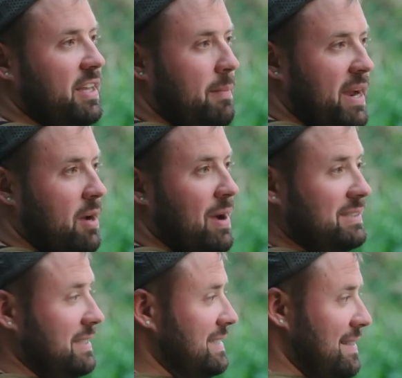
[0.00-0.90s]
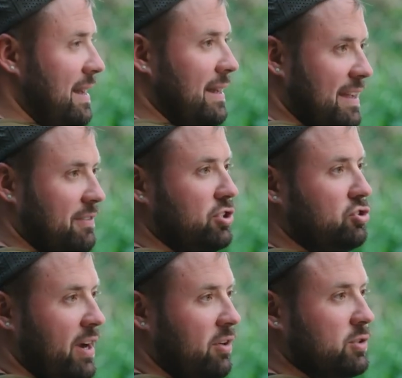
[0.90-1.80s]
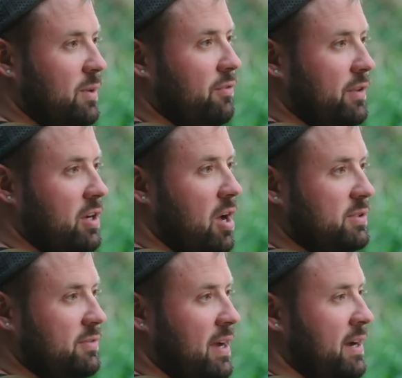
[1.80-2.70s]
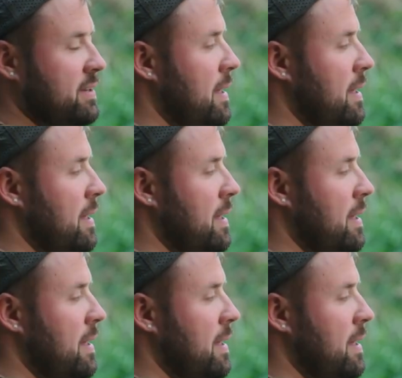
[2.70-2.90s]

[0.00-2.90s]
the amino acids are then leaving a trail as well for the carp to find.